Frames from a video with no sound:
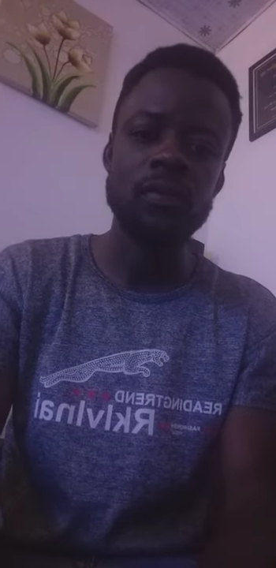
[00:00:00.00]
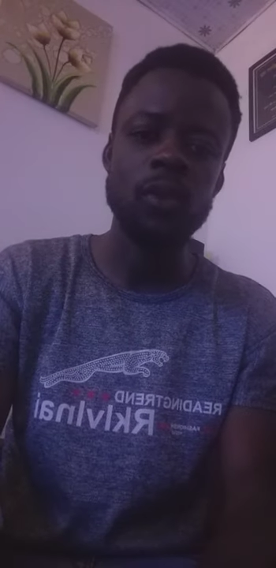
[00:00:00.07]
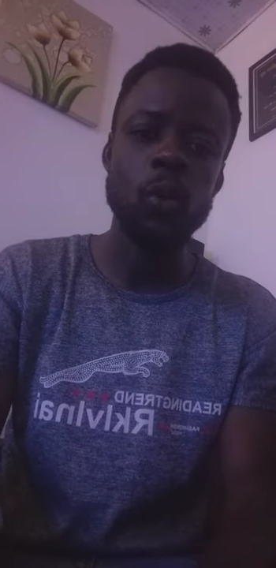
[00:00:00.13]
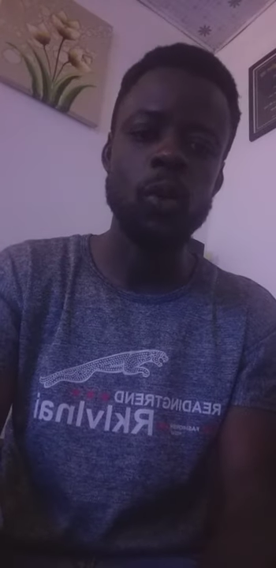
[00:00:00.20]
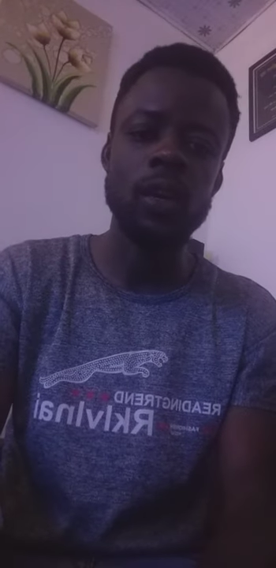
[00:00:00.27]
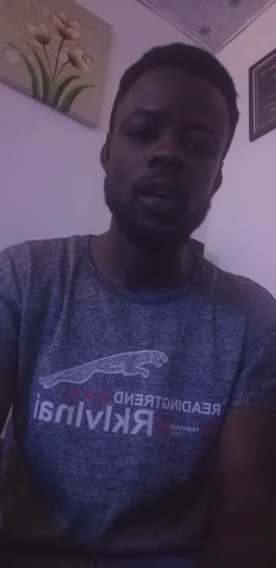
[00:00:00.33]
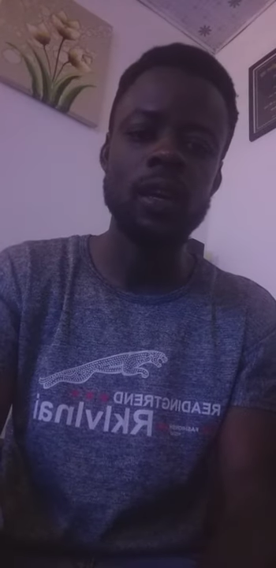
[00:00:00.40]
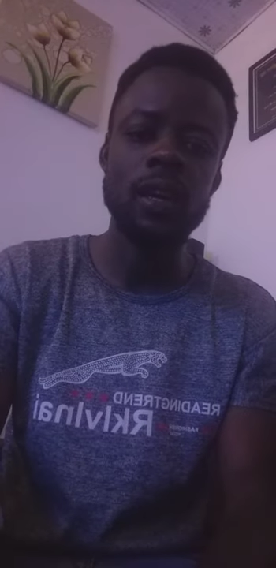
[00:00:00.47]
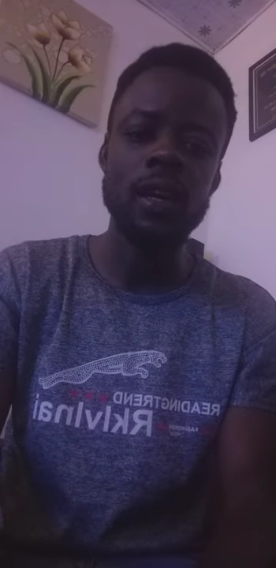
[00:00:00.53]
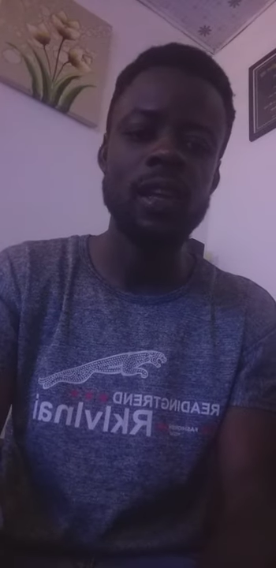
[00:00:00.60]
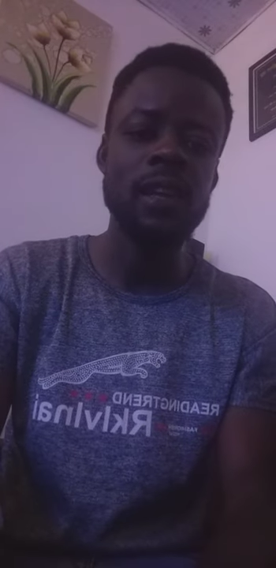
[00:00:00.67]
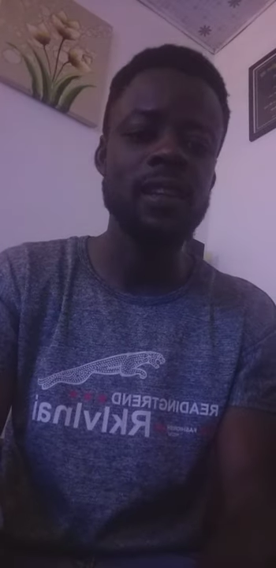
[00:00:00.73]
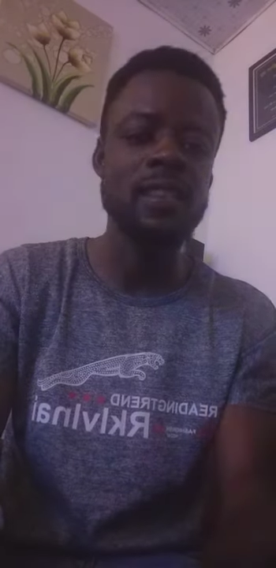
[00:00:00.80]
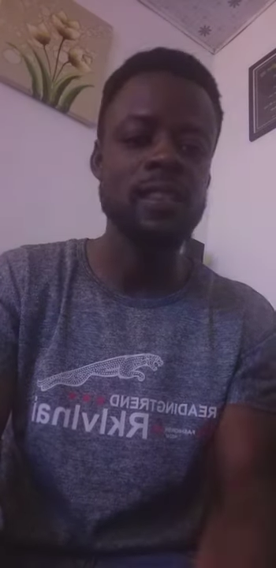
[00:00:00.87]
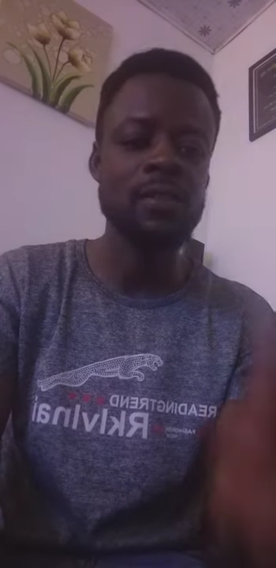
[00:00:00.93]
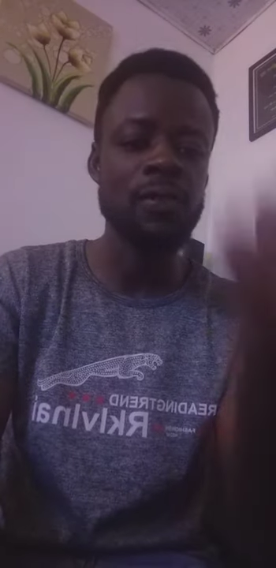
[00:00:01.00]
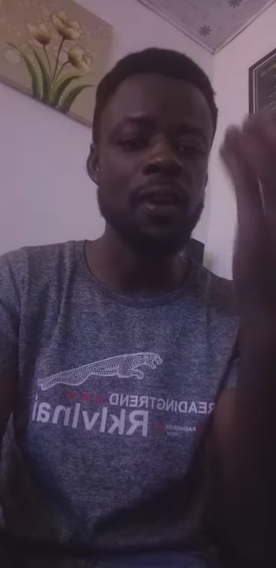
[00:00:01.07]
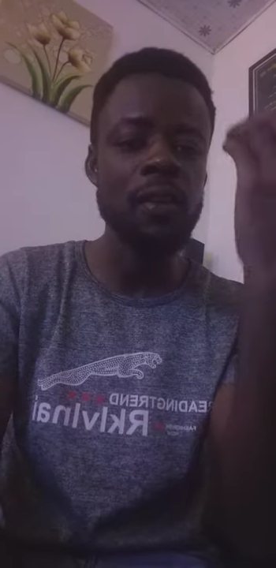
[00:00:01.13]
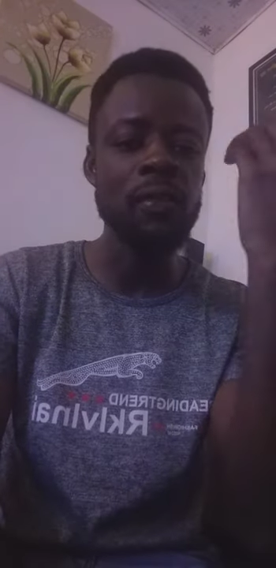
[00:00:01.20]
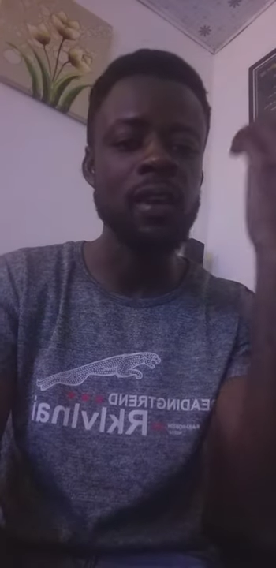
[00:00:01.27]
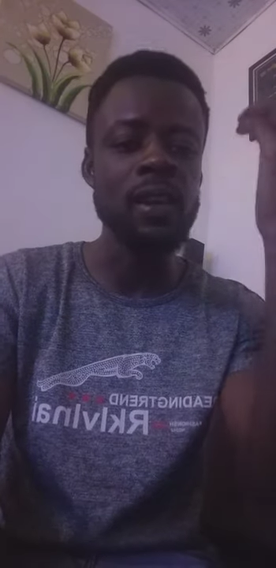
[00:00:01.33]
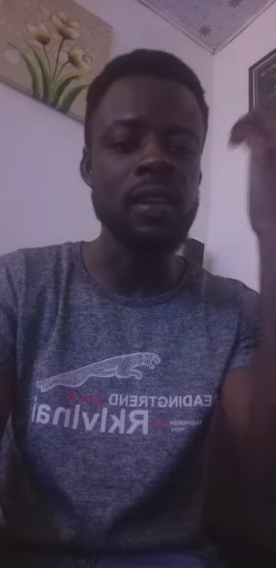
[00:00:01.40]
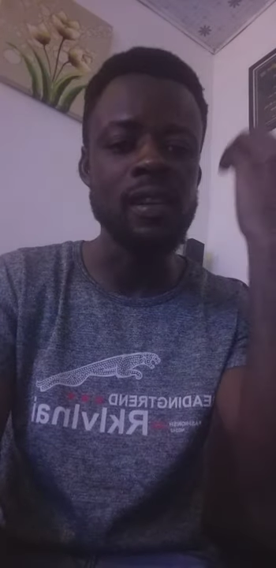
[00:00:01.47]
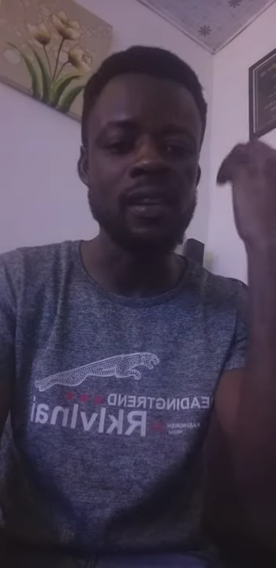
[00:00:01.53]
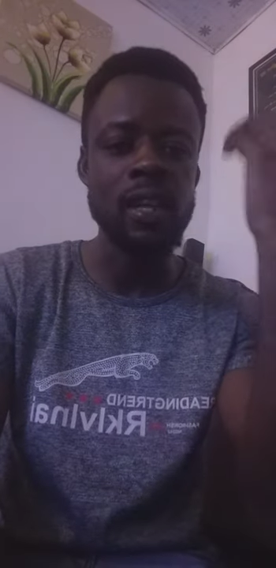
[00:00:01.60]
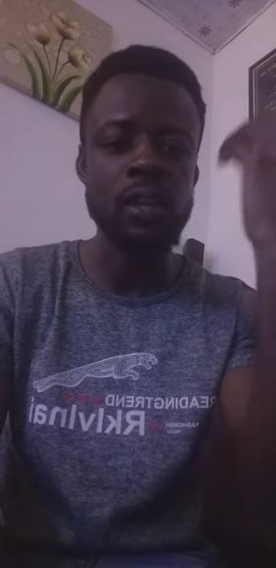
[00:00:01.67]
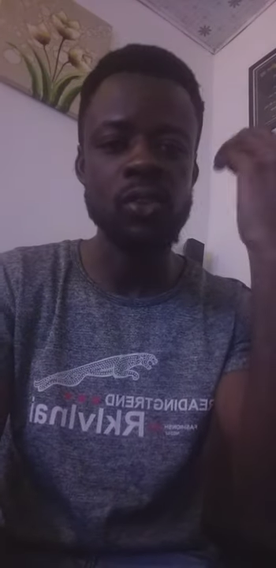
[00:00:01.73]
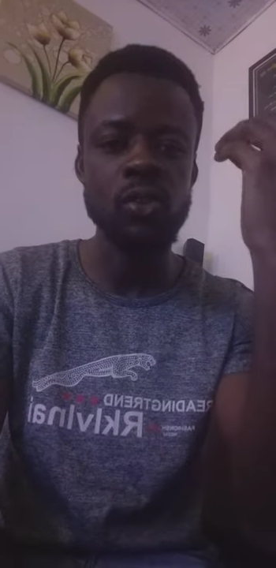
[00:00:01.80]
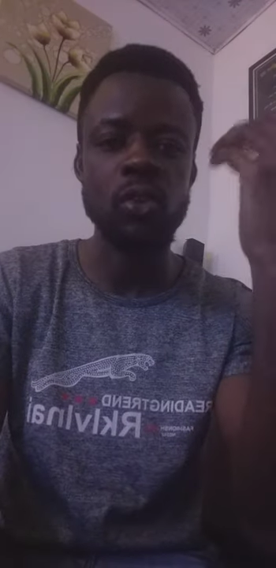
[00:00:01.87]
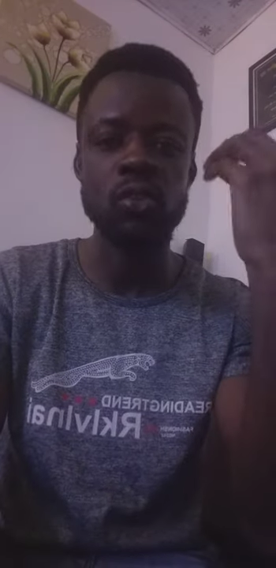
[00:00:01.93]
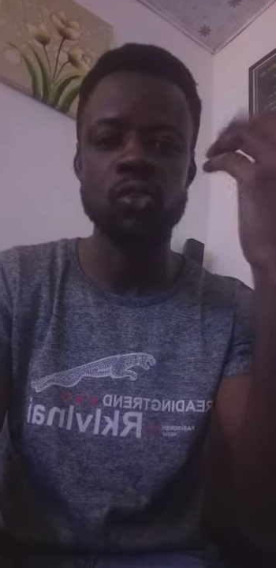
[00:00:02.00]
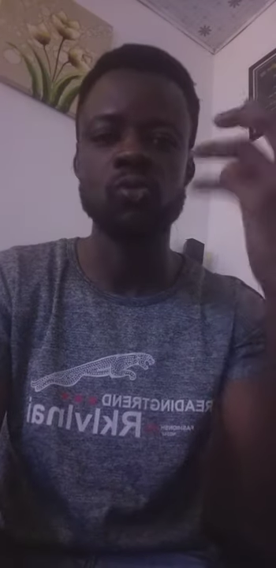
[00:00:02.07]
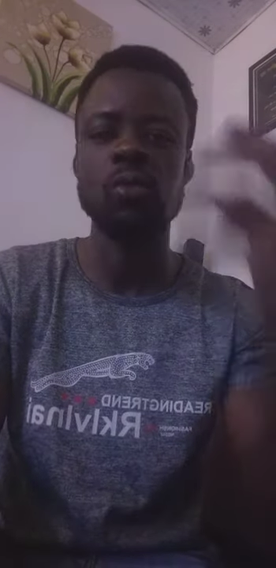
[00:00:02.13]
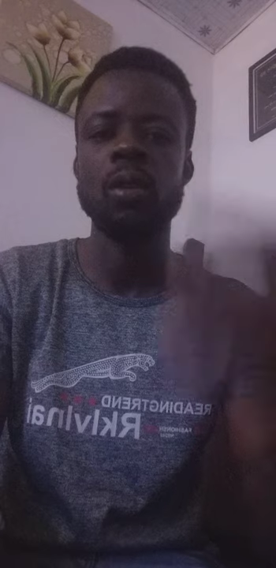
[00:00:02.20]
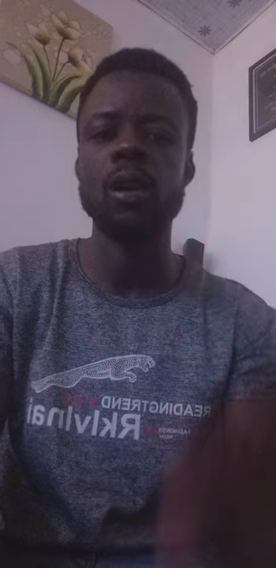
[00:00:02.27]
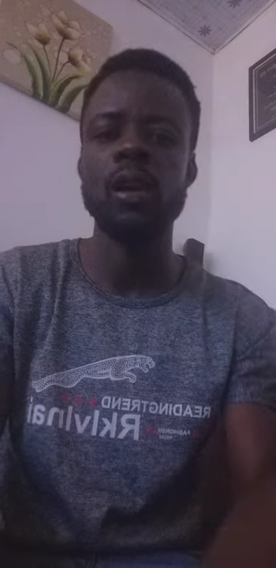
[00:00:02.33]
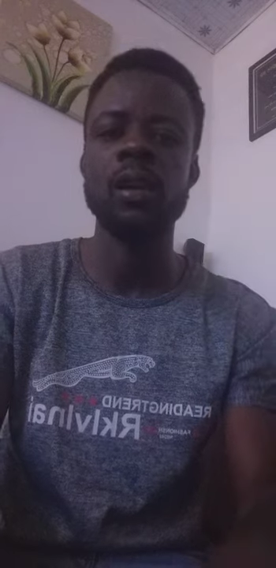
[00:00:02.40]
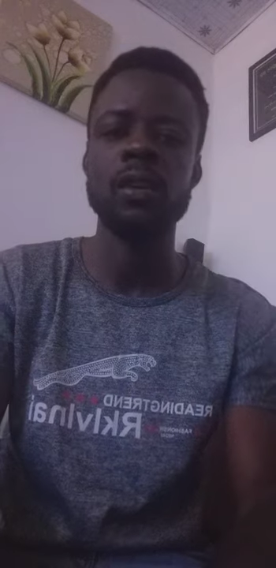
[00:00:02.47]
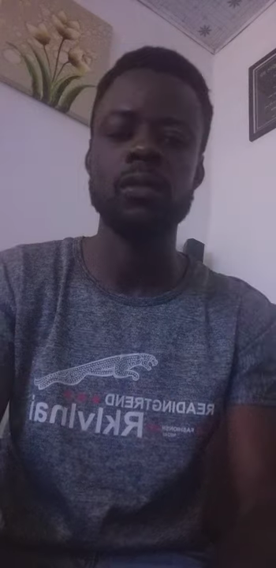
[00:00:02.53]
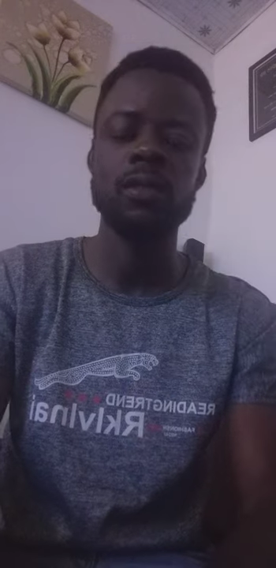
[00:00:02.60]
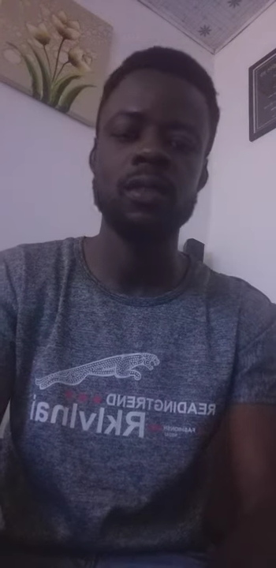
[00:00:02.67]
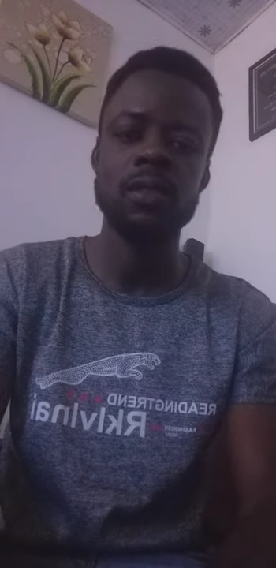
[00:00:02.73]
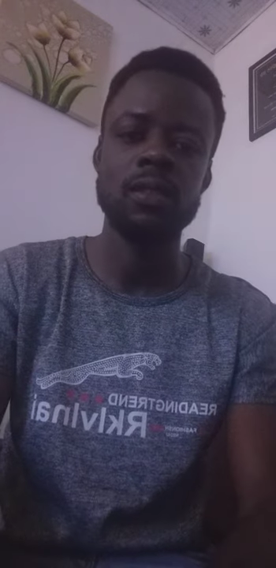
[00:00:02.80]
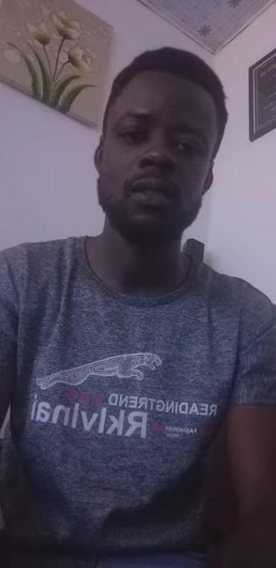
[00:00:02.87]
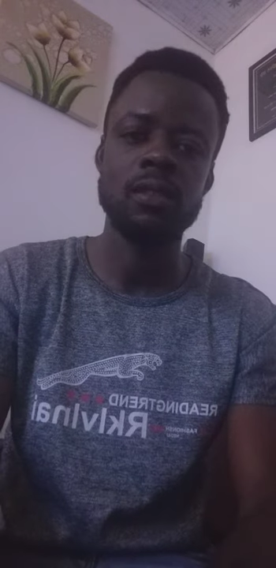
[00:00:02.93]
Okay, and it is very, very dangerous to our health.